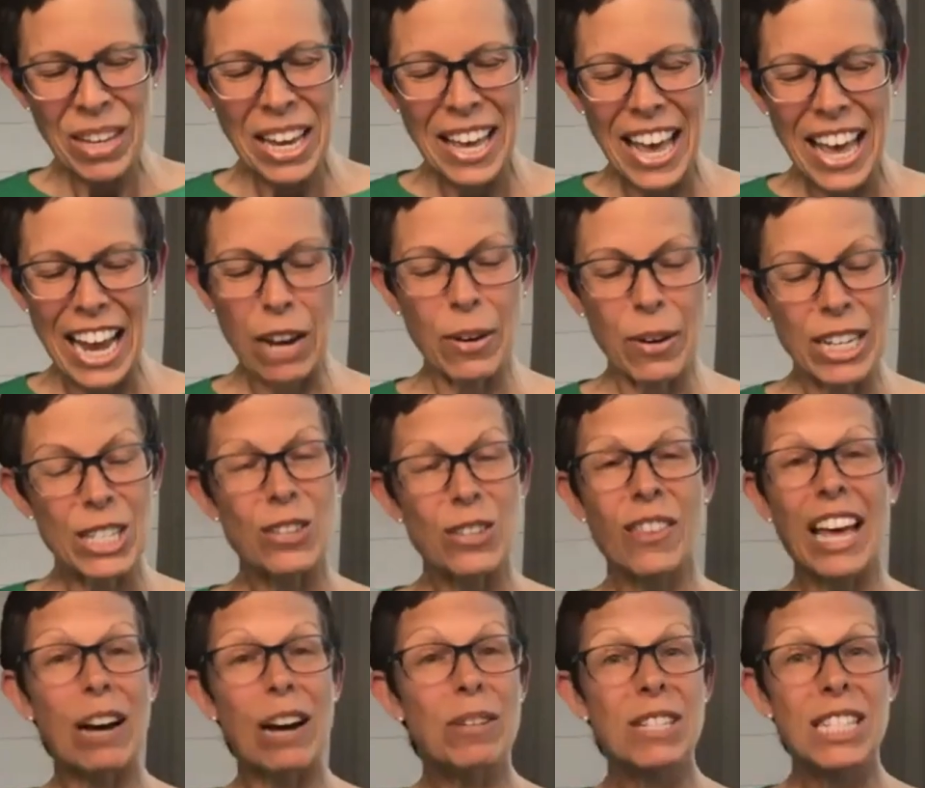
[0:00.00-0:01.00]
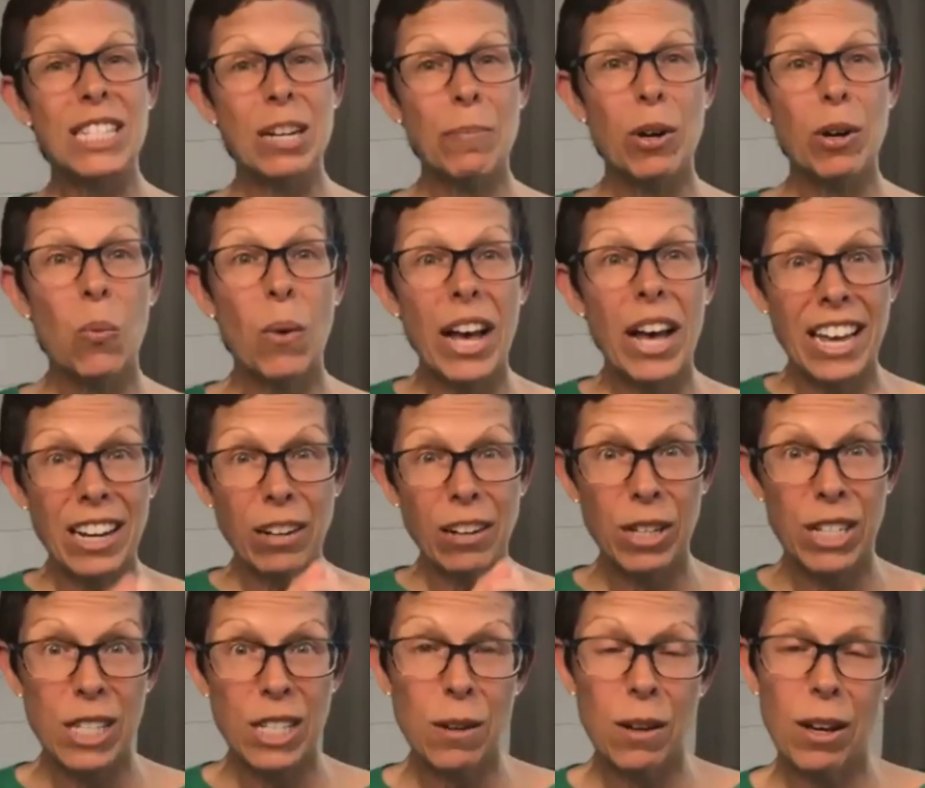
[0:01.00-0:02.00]
anyway so that was number one
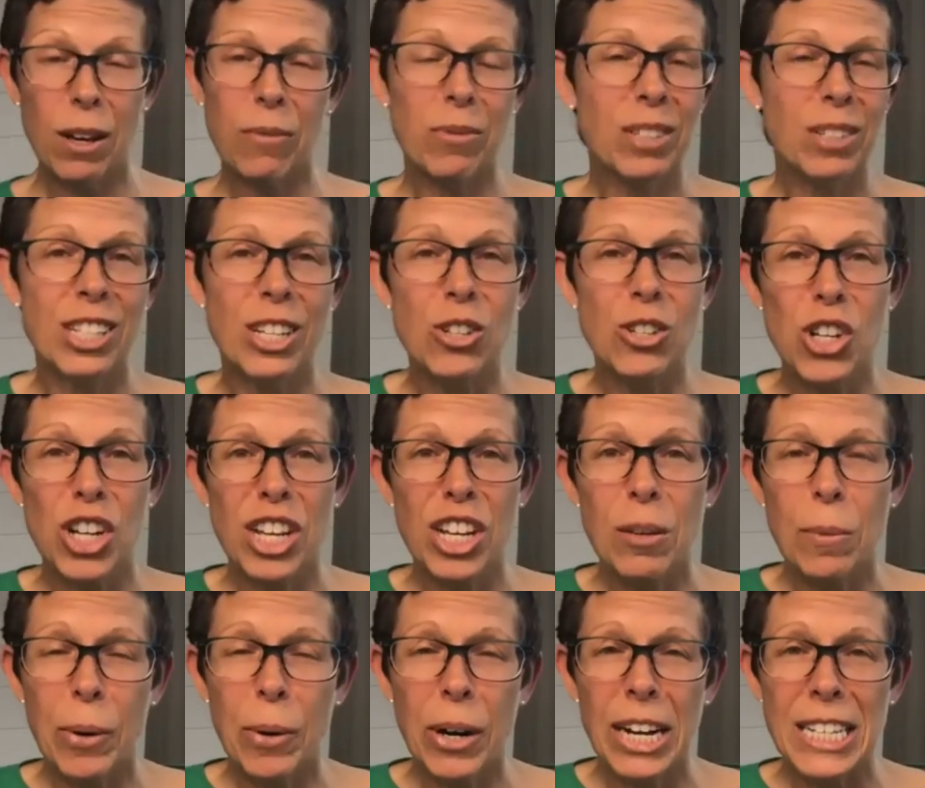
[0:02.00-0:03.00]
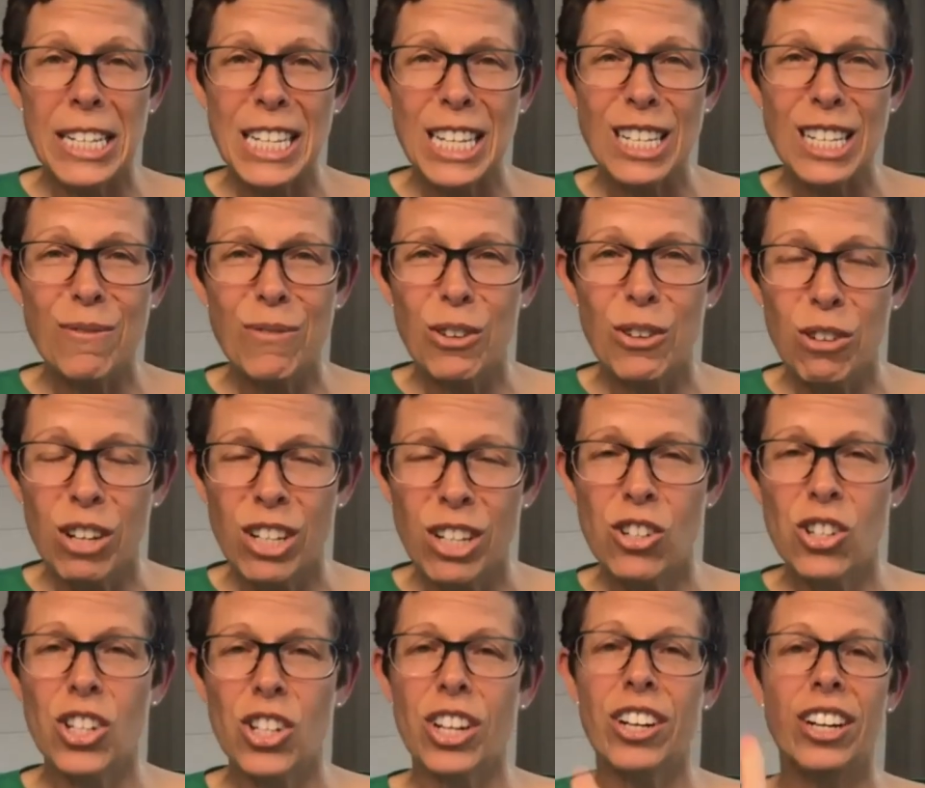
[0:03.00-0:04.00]
was ditching the processed food and
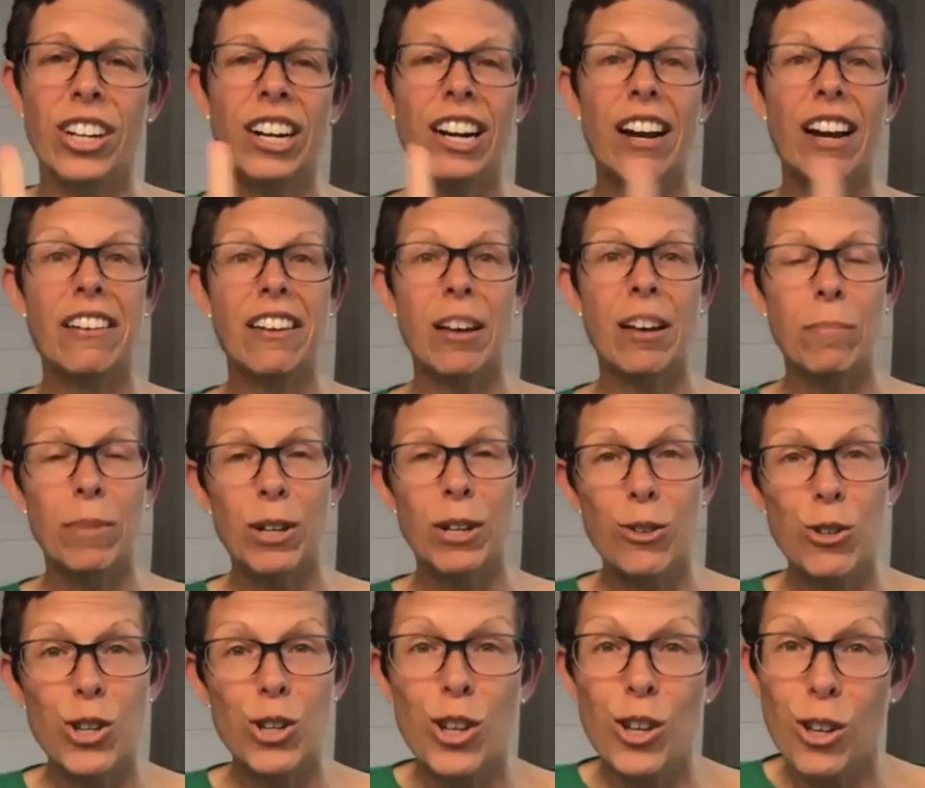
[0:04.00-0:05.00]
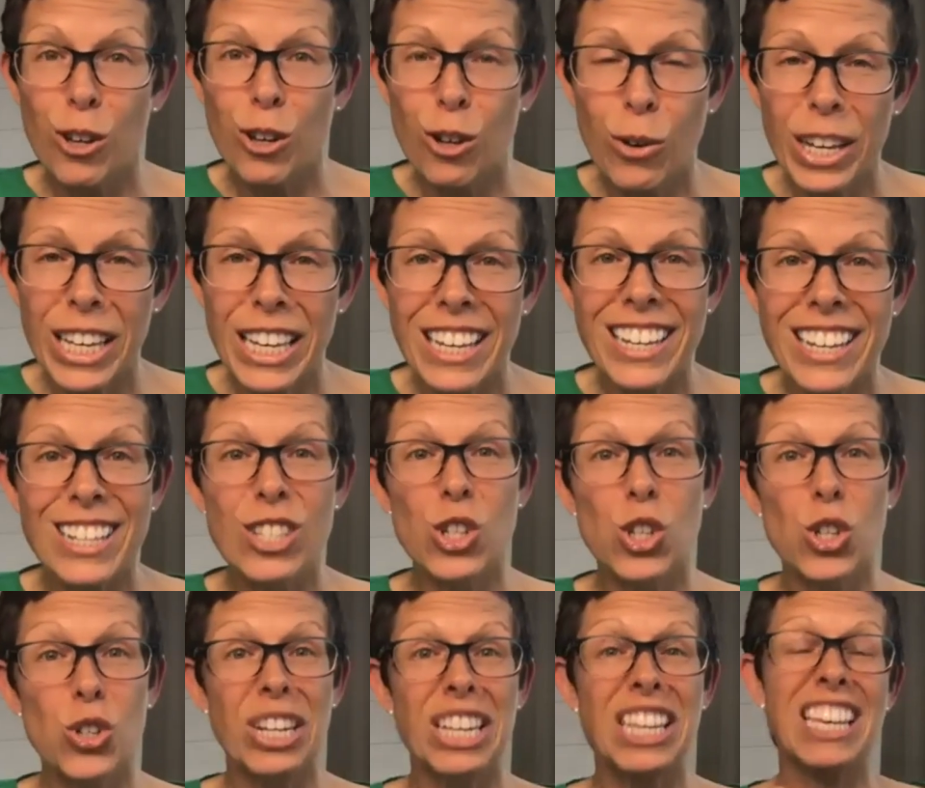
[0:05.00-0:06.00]
sugar number two is
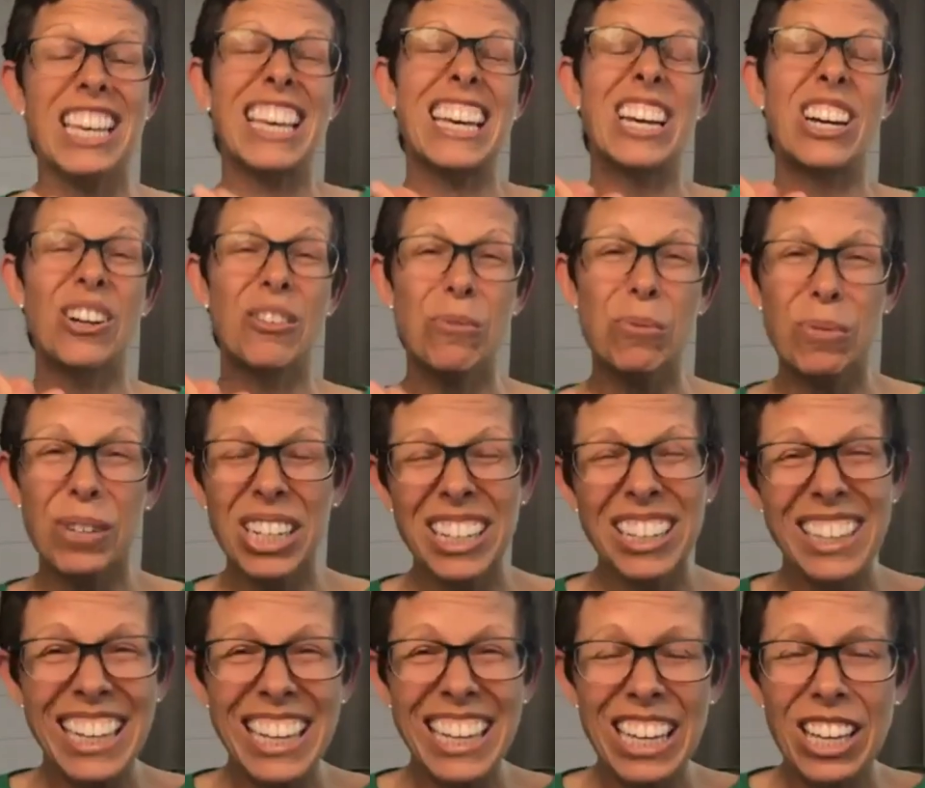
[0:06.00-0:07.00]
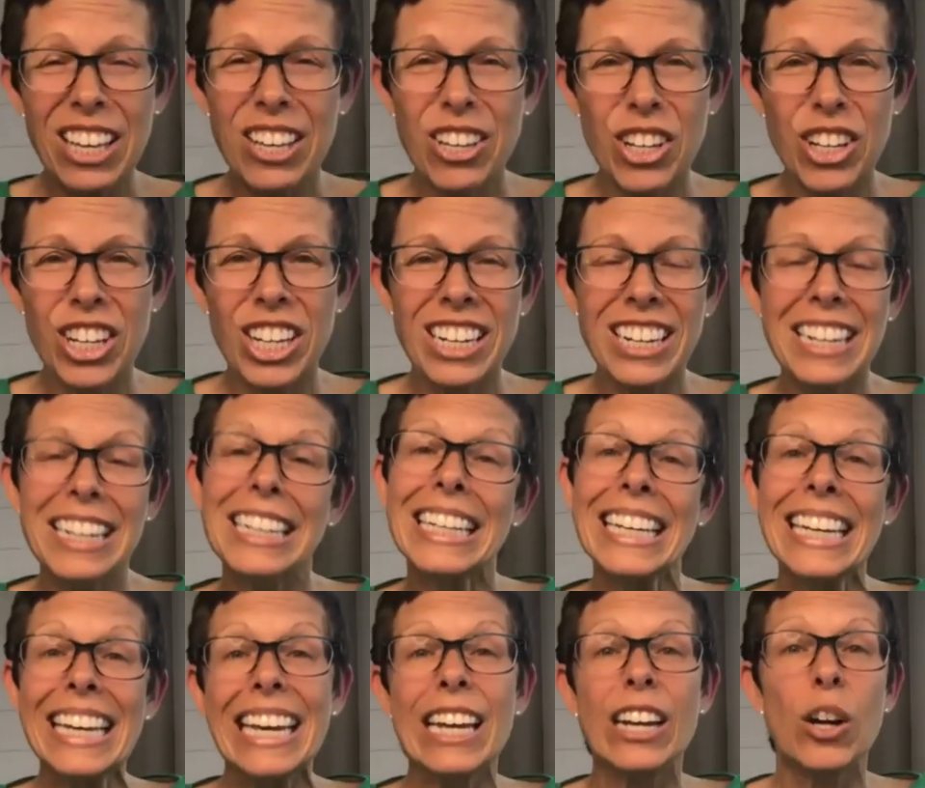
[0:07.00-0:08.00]
drinking really good
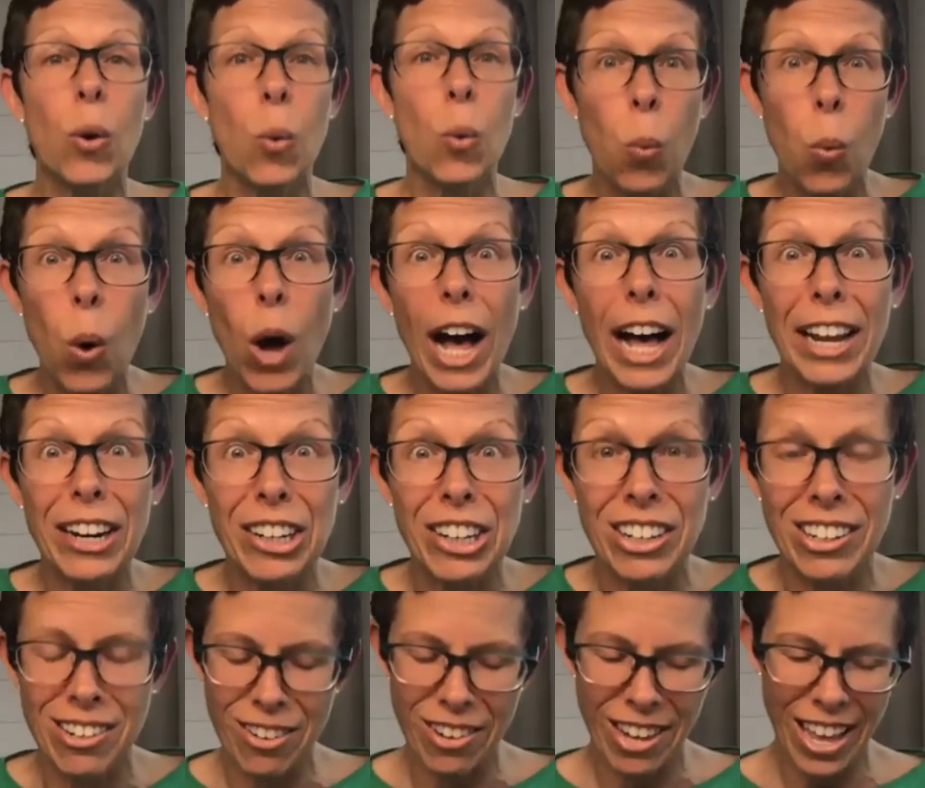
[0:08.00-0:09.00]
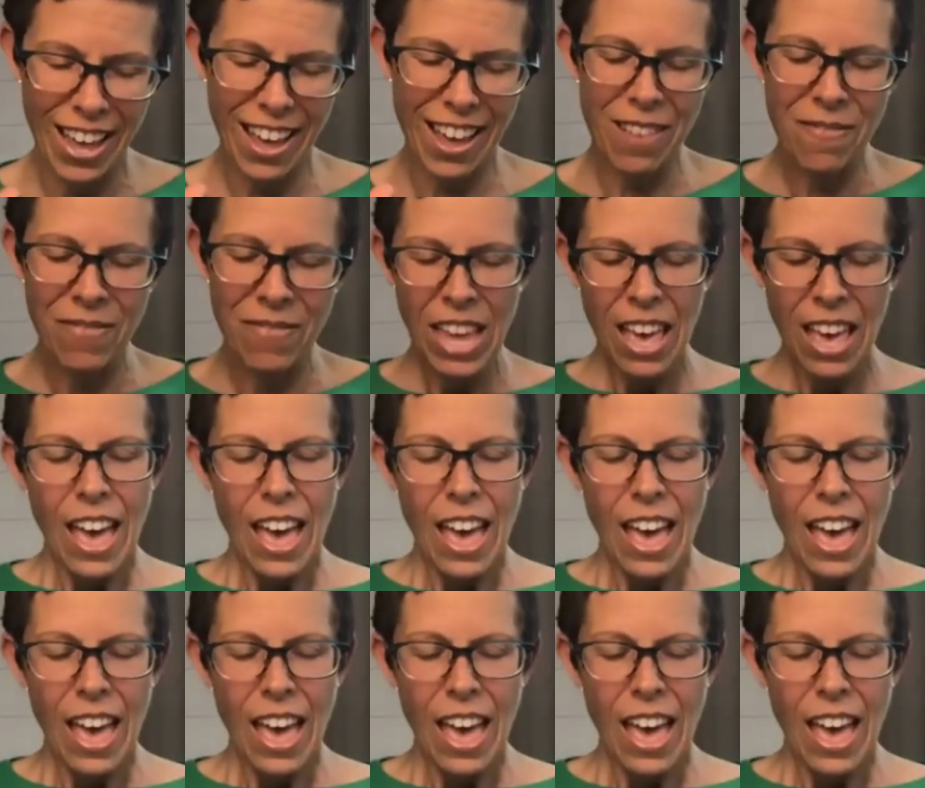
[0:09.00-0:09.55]
clean water okay